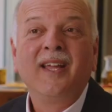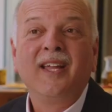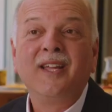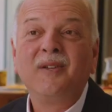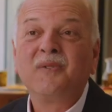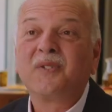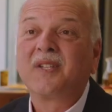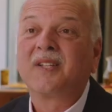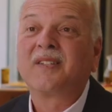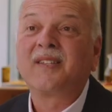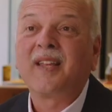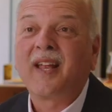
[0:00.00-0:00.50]
He
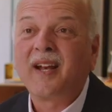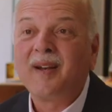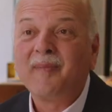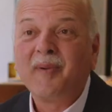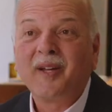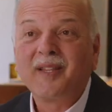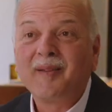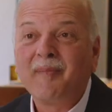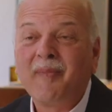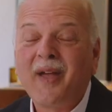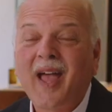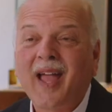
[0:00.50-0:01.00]
was excited
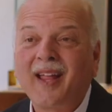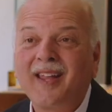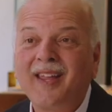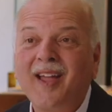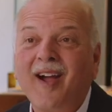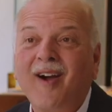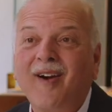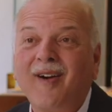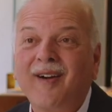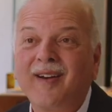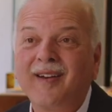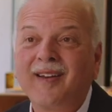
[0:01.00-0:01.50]
about the
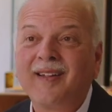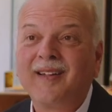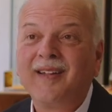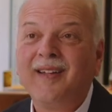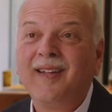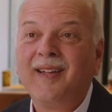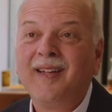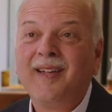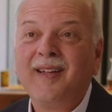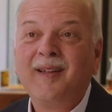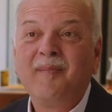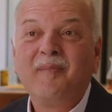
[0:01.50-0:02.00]
backyard
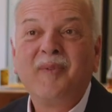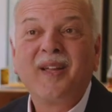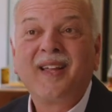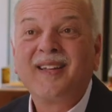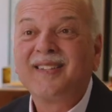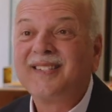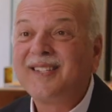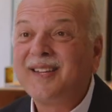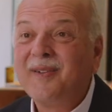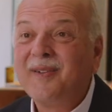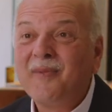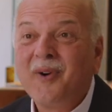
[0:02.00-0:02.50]

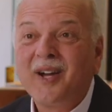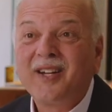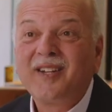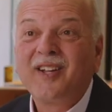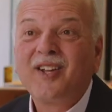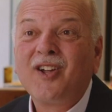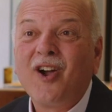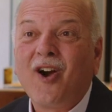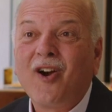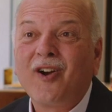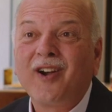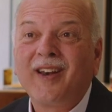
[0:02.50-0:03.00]
because he wanted a
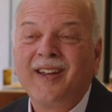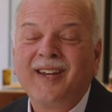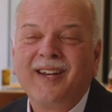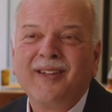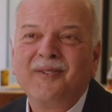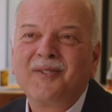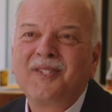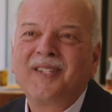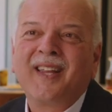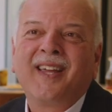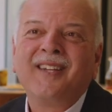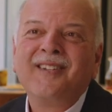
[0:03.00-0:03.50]
garden. He
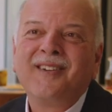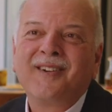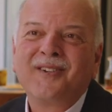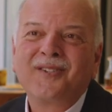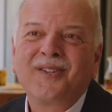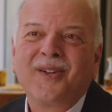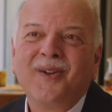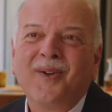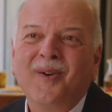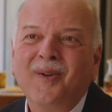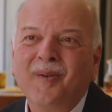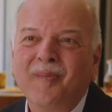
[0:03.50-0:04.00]
was 10 years
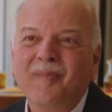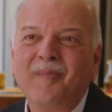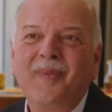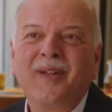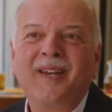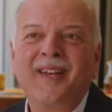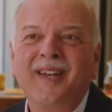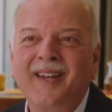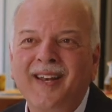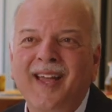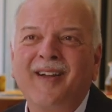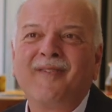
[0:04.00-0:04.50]
old, but
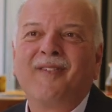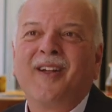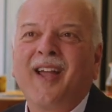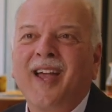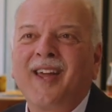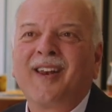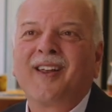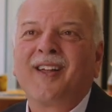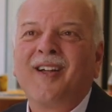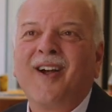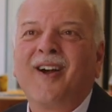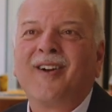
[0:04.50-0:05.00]
he'd never
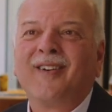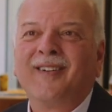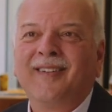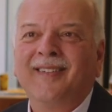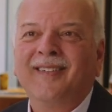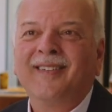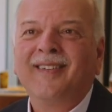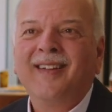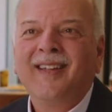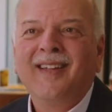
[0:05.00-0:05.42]
had a garden.